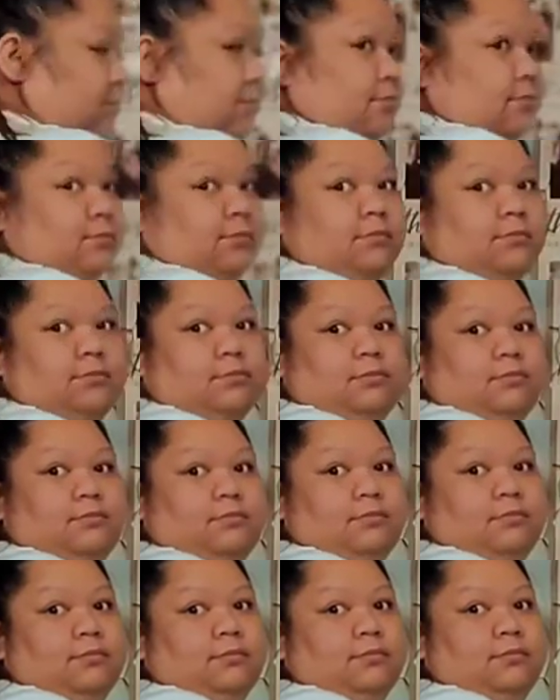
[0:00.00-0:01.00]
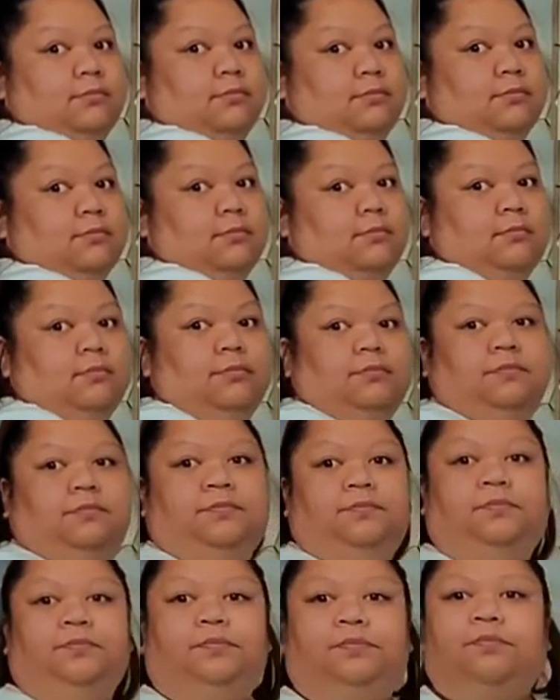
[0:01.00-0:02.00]

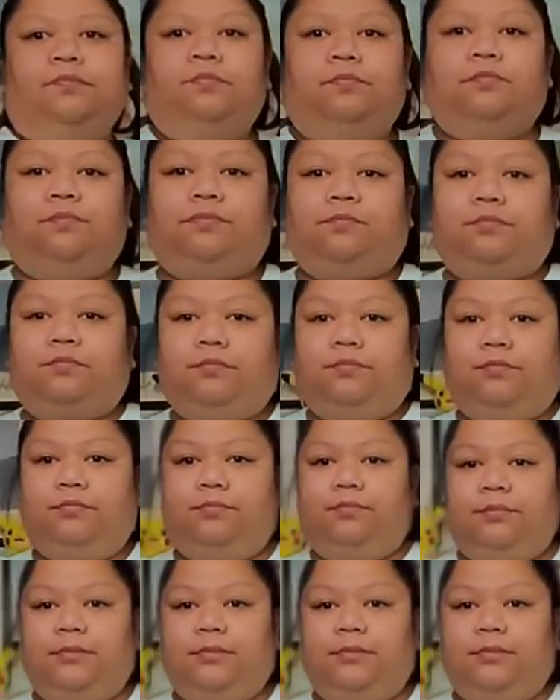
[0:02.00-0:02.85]
Nobody speaks.